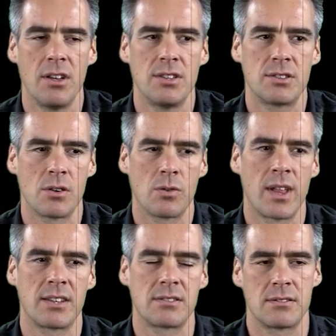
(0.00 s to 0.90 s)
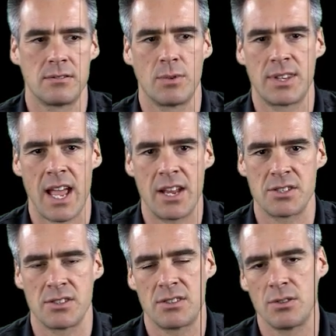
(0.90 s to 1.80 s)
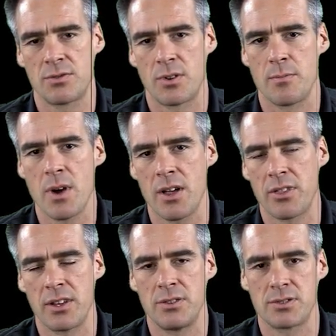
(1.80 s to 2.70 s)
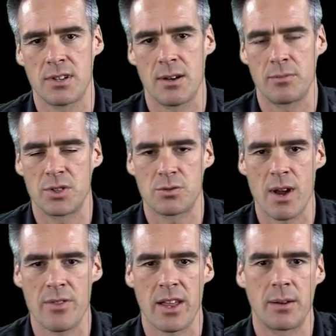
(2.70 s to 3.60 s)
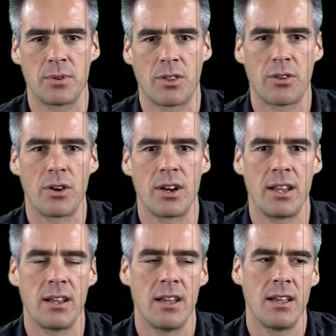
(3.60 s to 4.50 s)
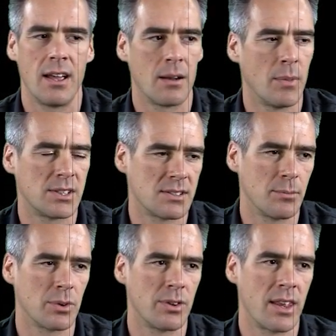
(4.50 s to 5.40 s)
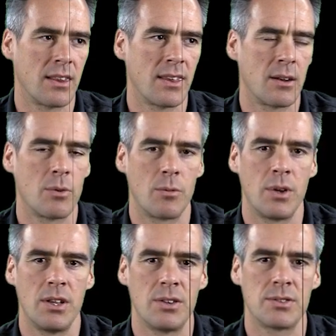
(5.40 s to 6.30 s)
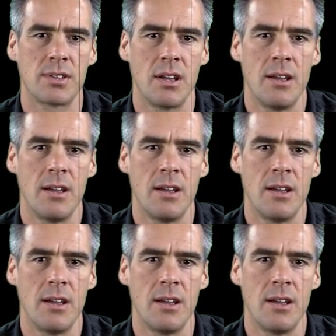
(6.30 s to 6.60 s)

So that's what the ancients used for a month. They used um, just round that up to 30, and much simpler than, than what we use.